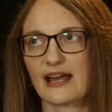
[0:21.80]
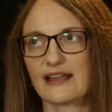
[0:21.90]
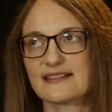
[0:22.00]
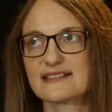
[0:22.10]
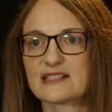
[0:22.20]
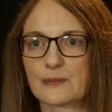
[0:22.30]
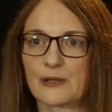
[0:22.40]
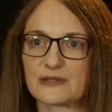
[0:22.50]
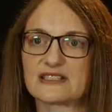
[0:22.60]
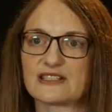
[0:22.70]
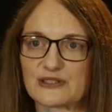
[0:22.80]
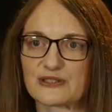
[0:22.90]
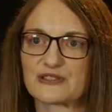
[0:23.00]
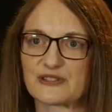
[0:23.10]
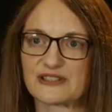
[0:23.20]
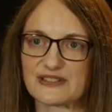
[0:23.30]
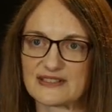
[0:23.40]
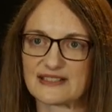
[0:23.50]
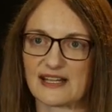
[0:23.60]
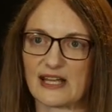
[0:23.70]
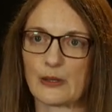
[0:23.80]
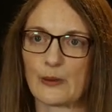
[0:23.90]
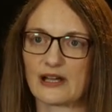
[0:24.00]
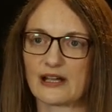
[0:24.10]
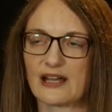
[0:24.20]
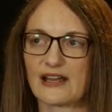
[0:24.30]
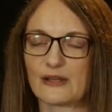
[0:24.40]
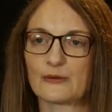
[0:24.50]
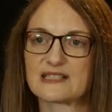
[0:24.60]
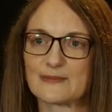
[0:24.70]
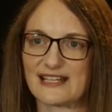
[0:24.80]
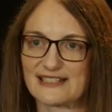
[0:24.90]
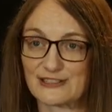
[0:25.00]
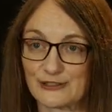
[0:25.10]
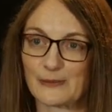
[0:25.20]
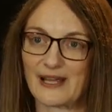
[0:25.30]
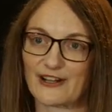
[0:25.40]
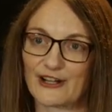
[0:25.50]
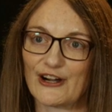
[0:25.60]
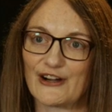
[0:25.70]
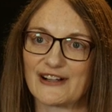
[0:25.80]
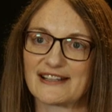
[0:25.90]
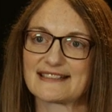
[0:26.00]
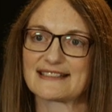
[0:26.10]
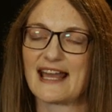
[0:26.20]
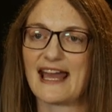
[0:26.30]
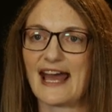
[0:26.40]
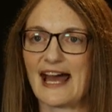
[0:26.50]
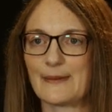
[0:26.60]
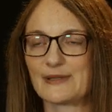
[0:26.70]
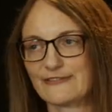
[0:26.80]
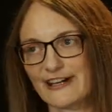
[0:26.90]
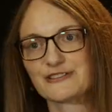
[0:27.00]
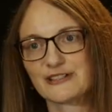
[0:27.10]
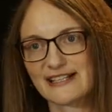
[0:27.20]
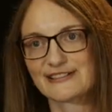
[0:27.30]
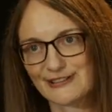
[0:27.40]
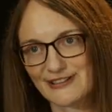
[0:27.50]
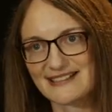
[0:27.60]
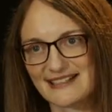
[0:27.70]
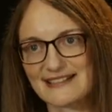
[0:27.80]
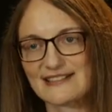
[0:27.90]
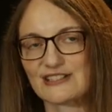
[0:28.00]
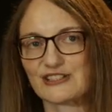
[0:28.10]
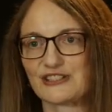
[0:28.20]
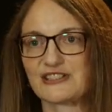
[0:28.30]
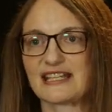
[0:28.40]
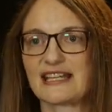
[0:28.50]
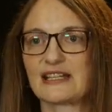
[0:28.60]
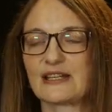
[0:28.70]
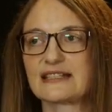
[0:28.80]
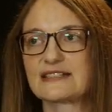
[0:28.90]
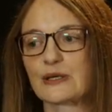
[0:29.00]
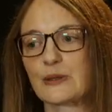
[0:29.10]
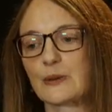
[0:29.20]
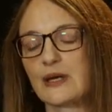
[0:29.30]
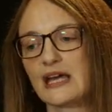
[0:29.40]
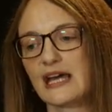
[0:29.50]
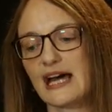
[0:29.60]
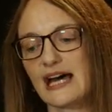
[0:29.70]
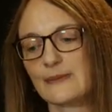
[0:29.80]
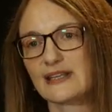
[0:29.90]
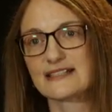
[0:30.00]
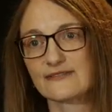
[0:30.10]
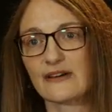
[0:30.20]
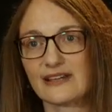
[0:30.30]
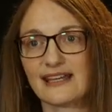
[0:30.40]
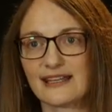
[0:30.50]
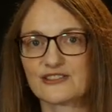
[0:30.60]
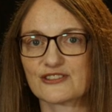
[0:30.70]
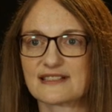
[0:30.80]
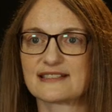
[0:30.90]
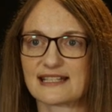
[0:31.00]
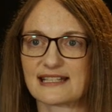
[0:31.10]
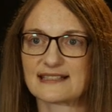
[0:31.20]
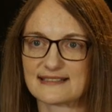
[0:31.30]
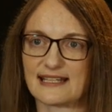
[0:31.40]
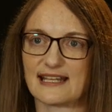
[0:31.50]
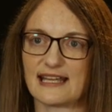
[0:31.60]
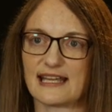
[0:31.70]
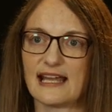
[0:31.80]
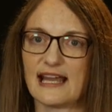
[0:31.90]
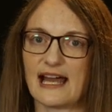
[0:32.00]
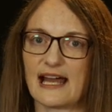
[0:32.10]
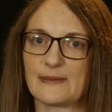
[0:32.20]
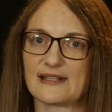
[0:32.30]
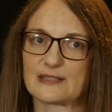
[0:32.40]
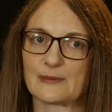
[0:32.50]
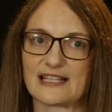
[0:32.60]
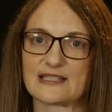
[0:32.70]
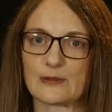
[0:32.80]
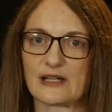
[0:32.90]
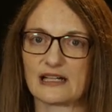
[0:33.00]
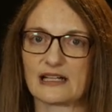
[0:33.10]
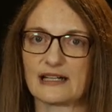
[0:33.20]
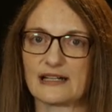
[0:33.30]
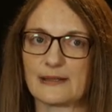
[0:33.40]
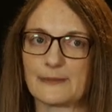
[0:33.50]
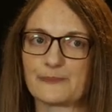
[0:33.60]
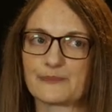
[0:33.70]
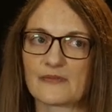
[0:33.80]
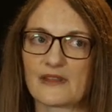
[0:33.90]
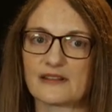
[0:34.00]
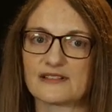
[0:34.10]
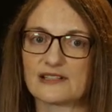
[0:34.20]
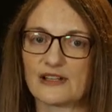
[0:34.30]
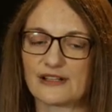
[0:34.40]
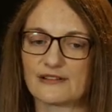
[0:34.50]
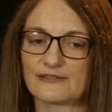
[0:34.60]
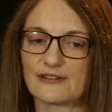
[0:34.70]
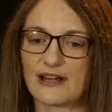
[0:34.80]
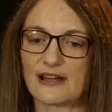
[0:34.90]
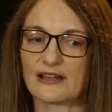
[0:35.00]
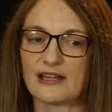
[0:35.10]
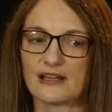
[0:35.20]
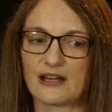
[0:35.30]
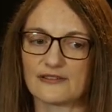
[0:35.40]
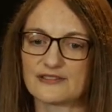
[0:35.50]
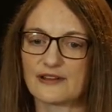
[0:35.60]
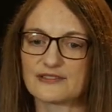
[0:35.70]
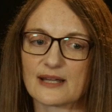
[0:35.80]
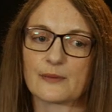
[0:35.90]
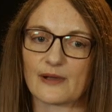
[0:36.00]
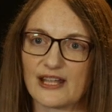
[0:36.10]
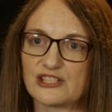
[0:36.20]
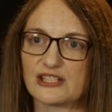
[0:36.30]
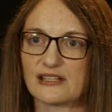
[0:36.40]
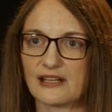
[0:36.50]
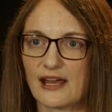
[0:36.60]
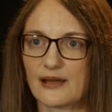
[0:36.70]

this is a post-industrial city where they once made Studebaker cars, but the factory has long since shut down. And so it's a very interesting city. It's a place where there's a lot of separation,